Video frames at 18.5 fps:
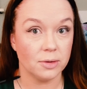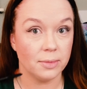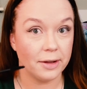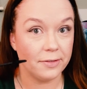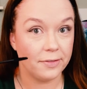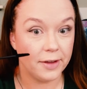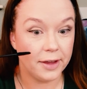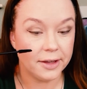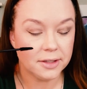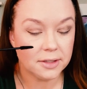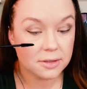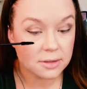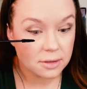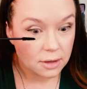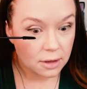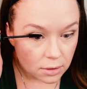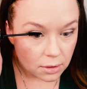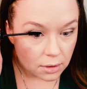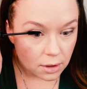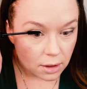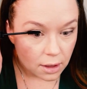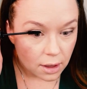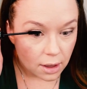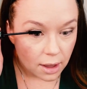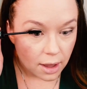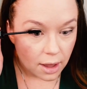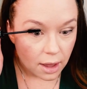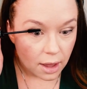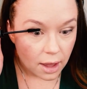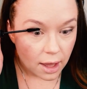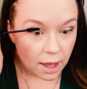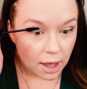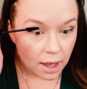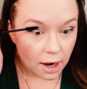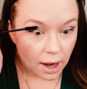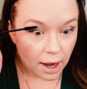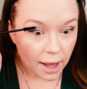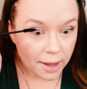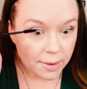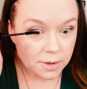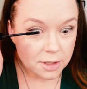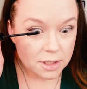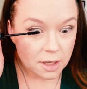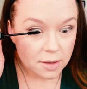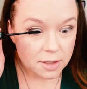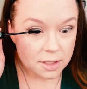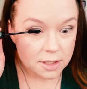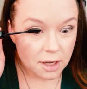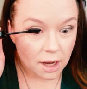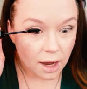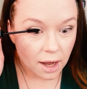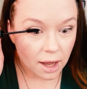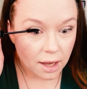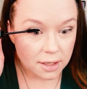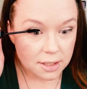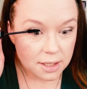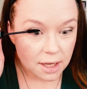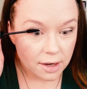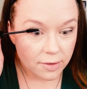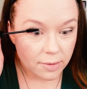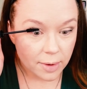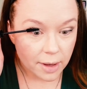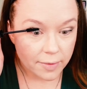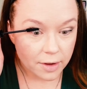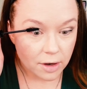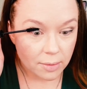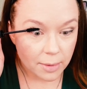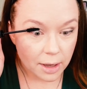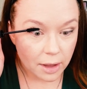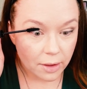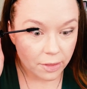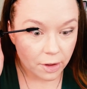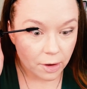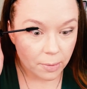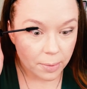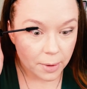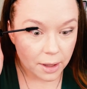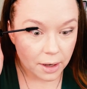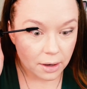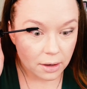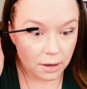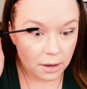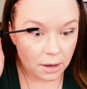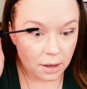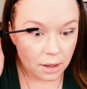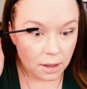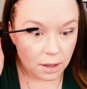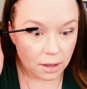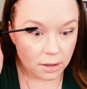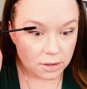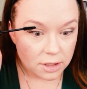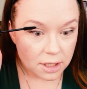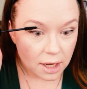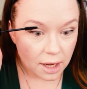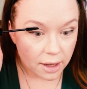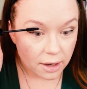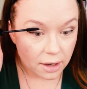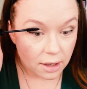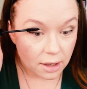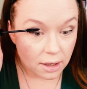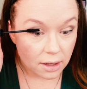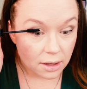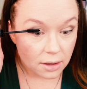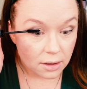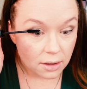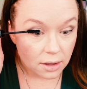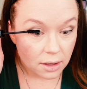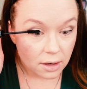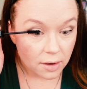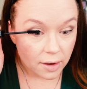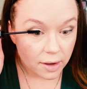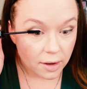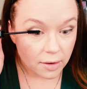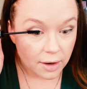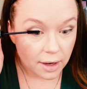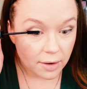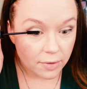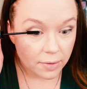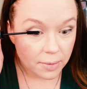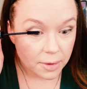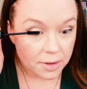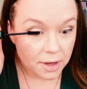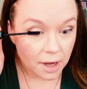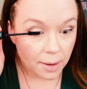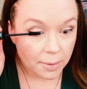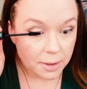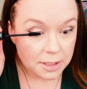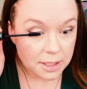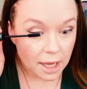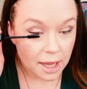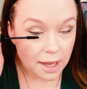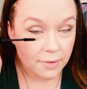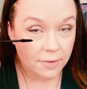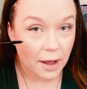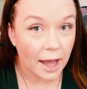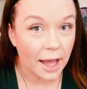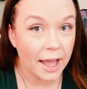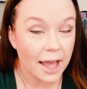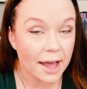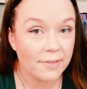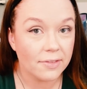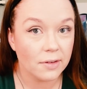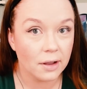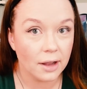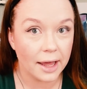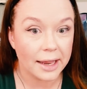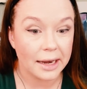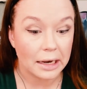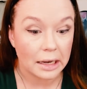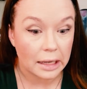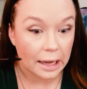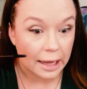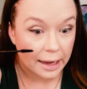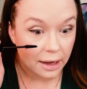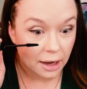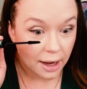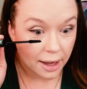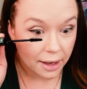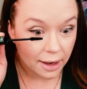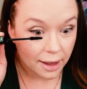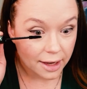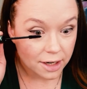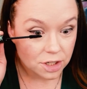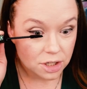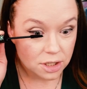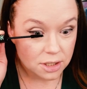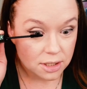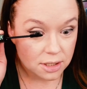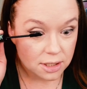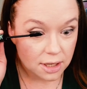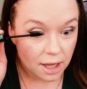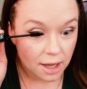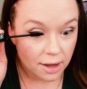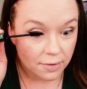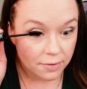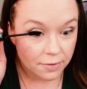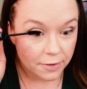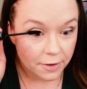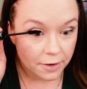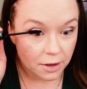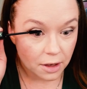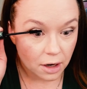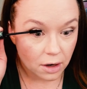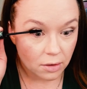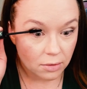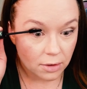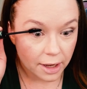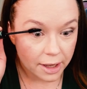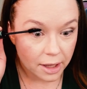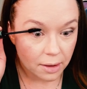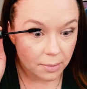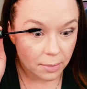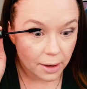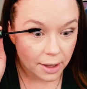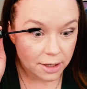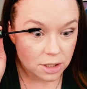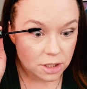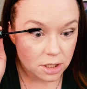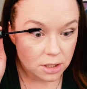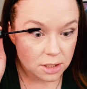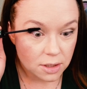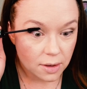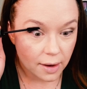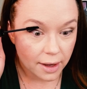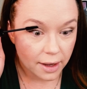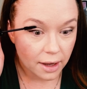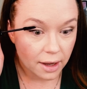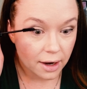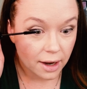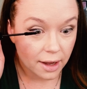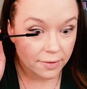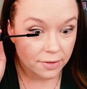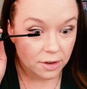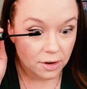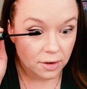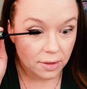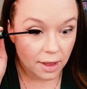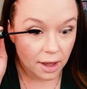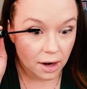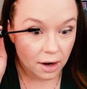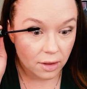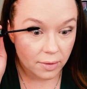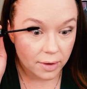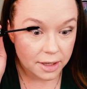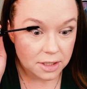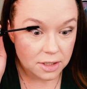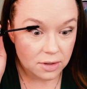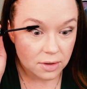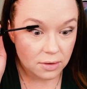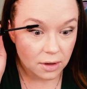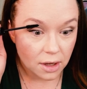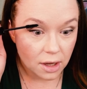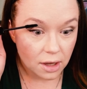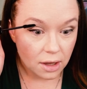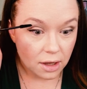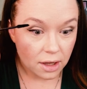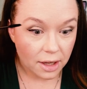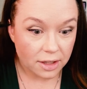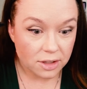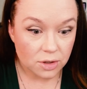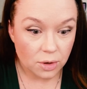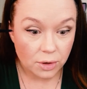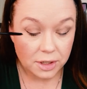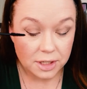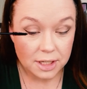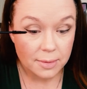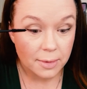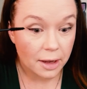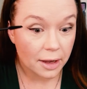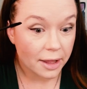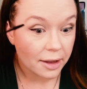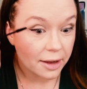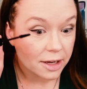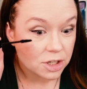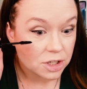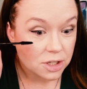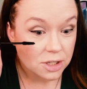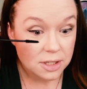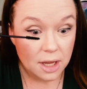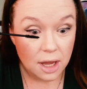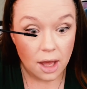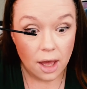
my face. And I was always taught, aside from having your mouth open, to kind of, you know, I go down from the top because I have light eyelashes because I have, you know, light complexion, so I kind of have to do that. Otherwise, you can totally see my light lashes.